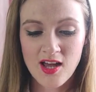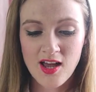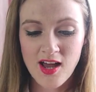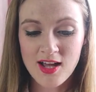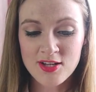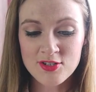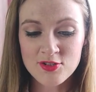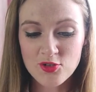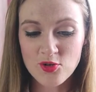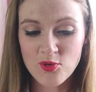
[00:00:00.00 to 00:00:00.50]

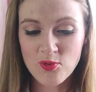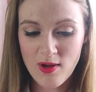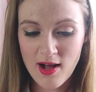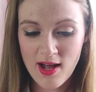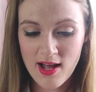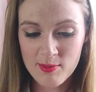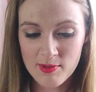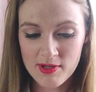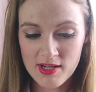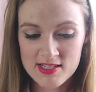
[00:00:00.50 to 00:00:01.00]
I don't know
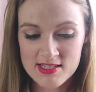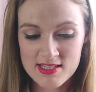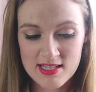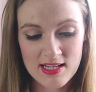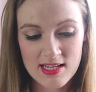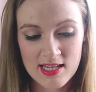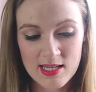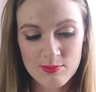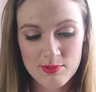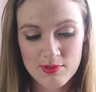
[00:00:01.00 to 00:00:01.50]
why, but I still
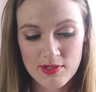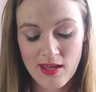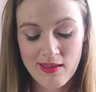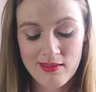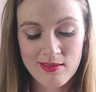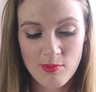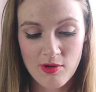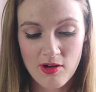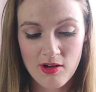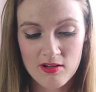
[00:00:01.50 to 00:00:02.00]
keep it in
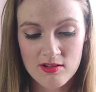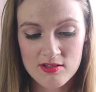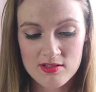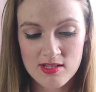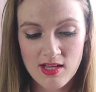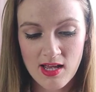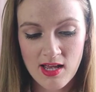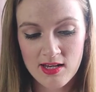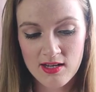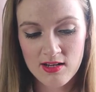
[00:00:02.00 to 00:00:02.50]
the box.
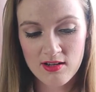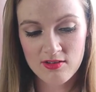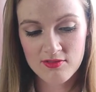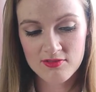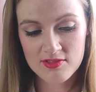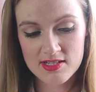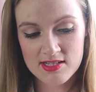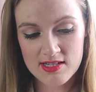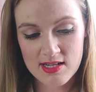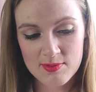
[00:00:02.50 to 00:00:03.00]
I love
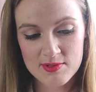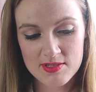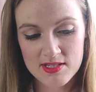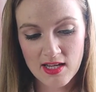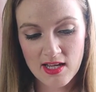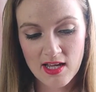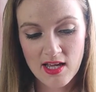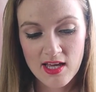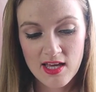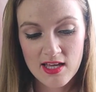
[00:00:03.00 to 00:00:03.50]
this
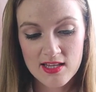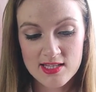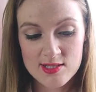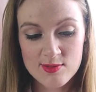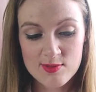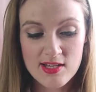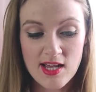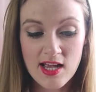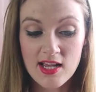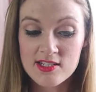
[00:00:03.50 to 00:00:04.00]
lipstick. This
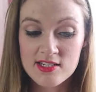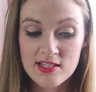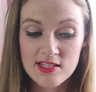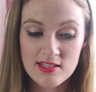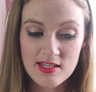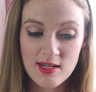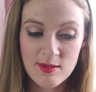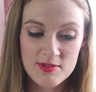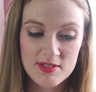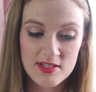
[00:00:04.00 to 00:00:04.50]
was actually the
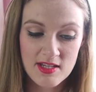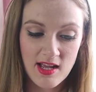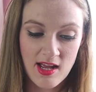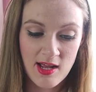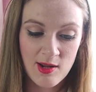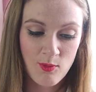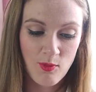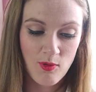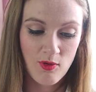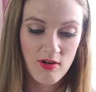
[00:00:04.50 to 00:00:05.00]
lipstick
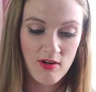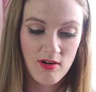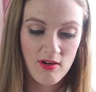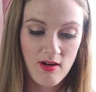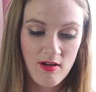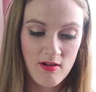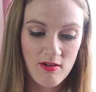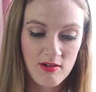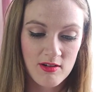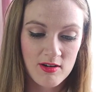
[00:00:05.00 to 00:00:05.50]
I wore
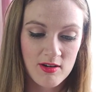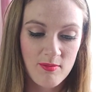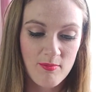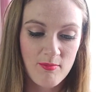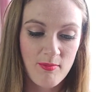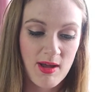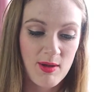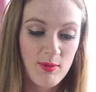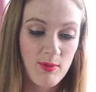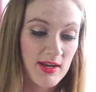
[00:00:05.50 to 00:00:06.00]
on
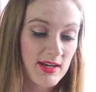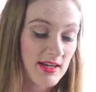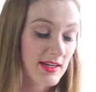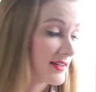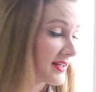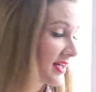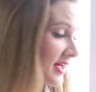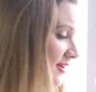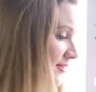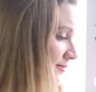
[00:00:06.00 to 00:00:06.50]
my wedding
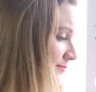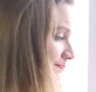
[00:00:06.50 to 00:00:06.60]
day.